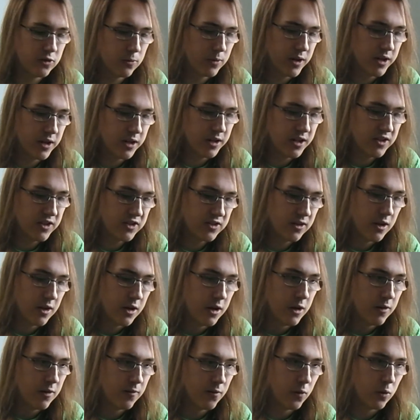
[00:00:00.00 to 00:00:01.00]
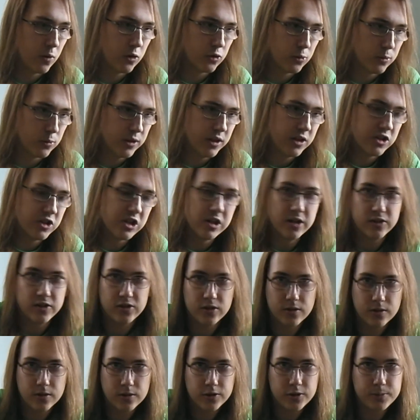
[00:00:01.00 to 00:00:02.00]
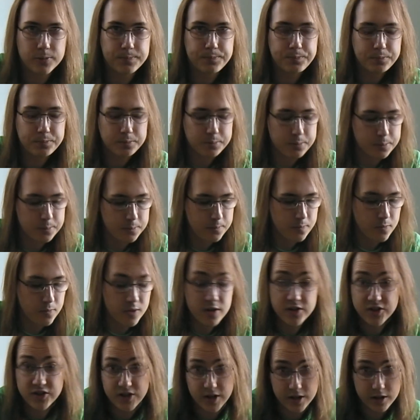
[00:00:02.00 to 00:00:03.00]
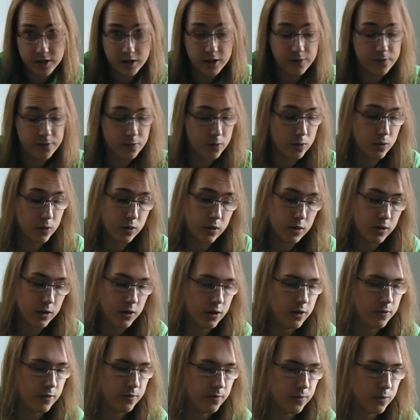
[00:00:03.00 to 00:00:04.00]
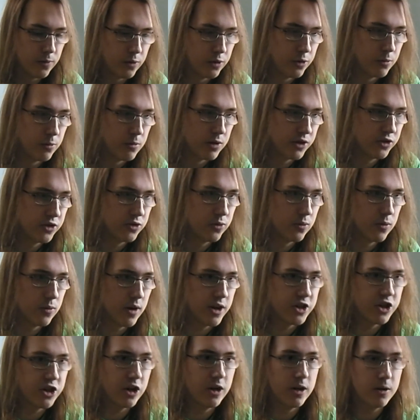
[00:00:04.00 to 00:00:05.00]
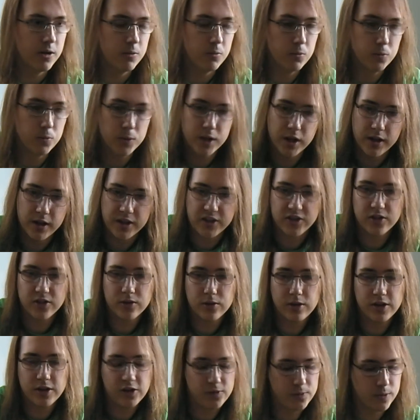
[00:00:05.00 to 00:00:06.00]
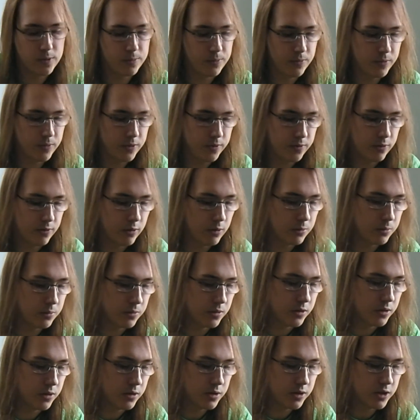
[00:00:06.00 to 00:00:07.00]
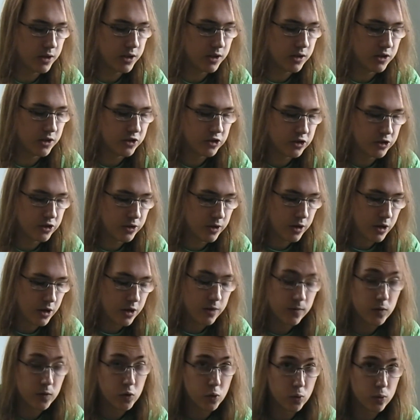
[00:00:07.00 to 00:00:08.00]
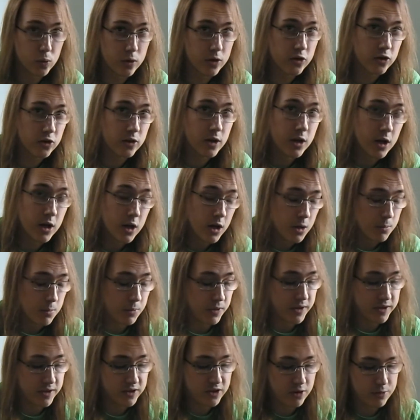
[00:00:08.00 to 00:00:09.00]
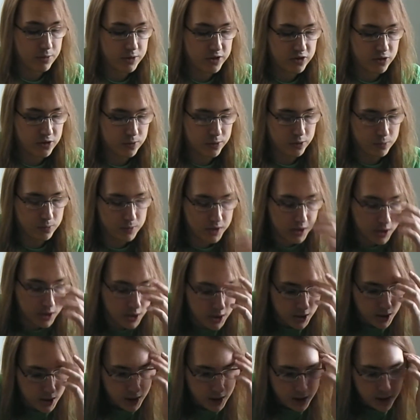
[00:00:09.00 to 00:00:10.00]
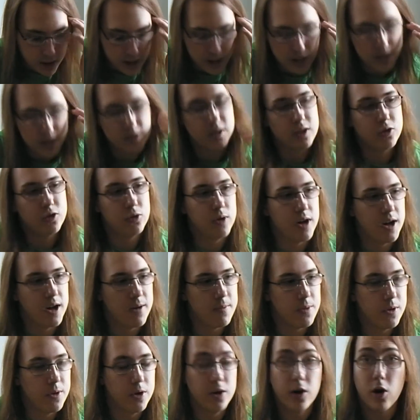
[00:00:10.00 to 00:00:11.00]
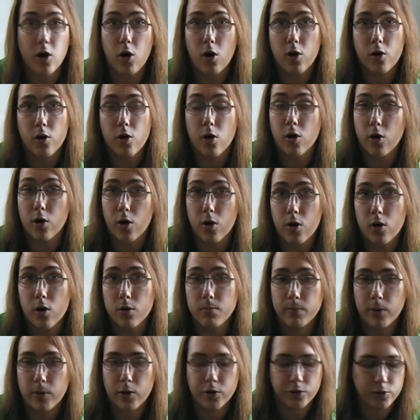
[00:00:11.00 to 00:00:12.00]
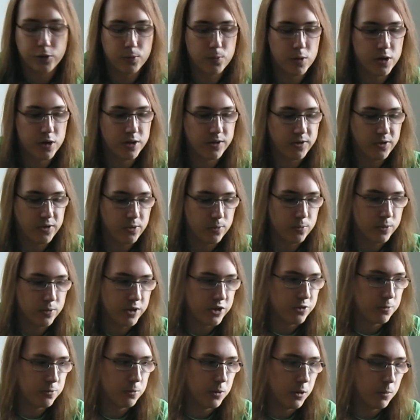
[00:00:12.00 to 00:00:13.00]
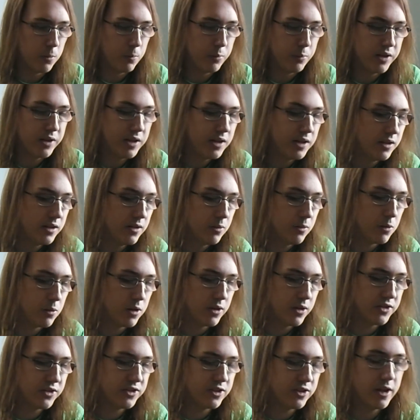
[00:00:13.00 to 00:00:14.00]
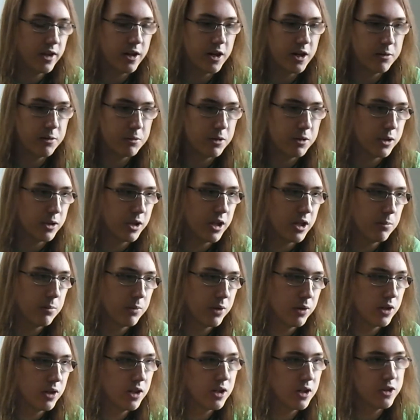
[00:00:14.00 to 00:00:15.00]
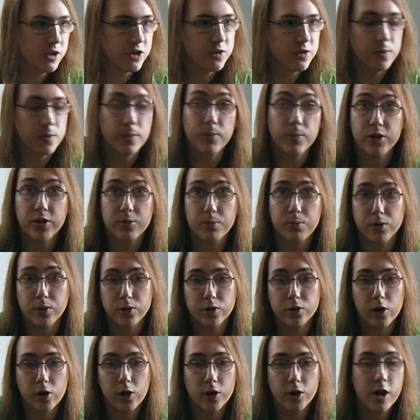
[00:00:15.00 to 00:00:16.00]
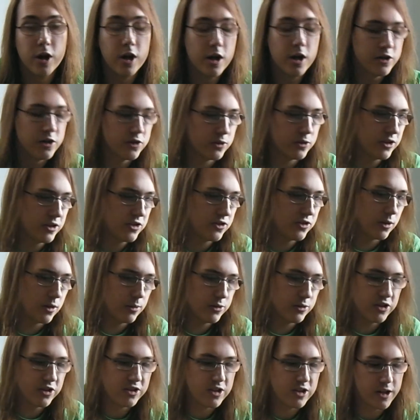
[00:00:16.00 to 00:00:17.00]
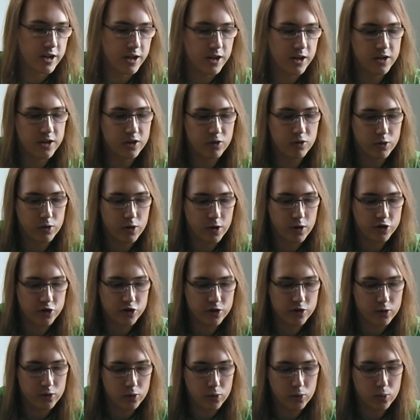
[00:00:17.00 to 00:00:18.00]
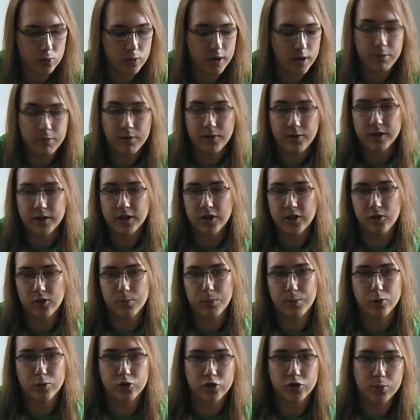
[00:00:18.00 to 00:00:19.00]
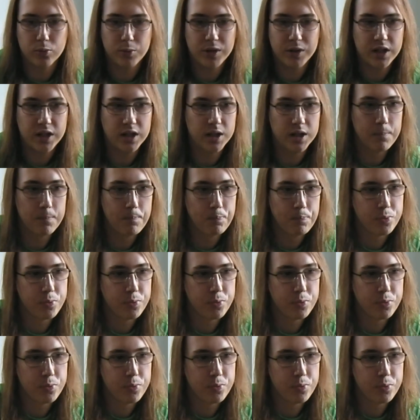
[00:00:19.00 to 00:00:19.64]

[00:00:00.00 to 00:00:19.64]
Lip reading: way it is for Swedish listeners. Sadly, for the ones who actually will listen to this from English viewers, but that's how it's going to be. And then you have the RRR marked ones, which will be the ones that I will keep in English from this point on. So this serves as like an introduction to everything that's supposed to be